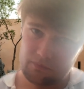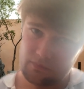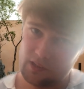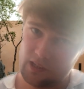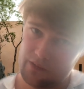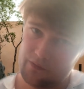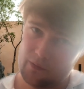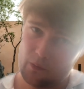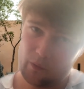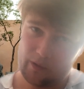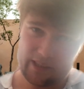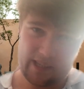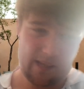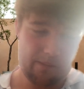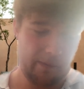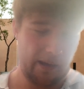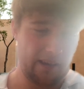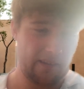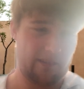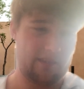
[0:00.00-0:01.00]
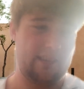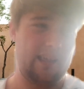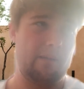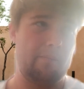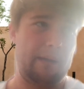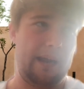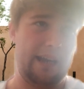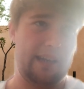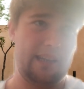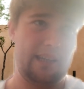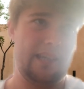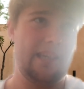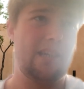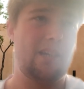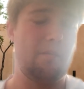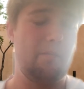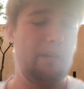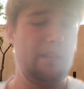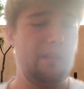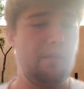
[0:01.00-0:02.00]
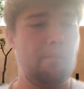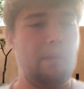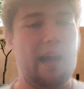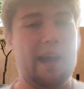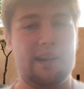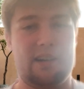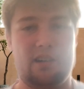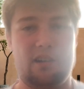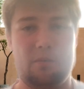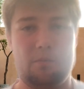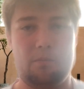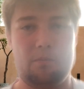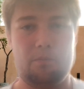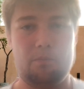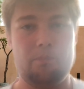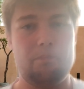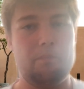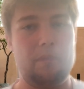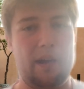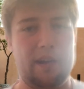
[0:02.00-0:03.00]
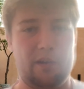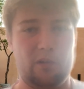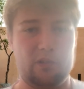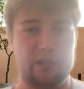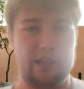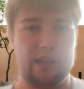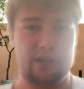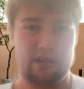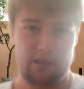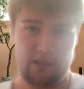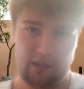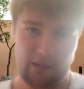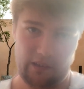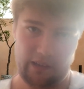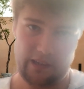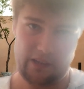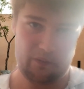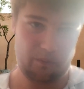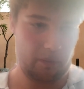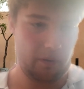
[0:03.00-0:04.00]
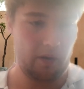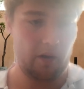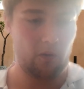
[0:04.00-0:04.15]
if they want to keep Ederson that badly, he can be the backup, and Ortega can leave. But